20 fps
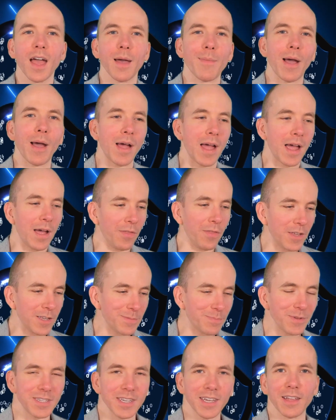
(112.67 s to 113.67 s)
about how
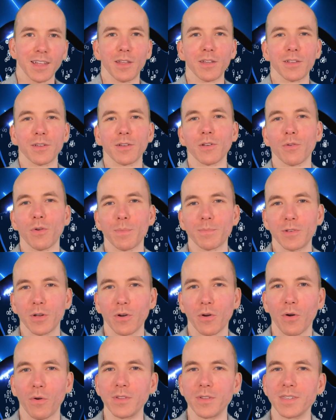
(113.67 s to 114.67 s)
this particular
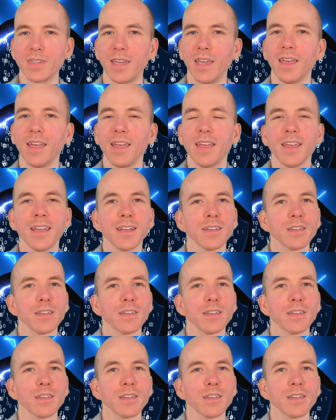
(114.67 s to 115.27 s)
cryptocurrency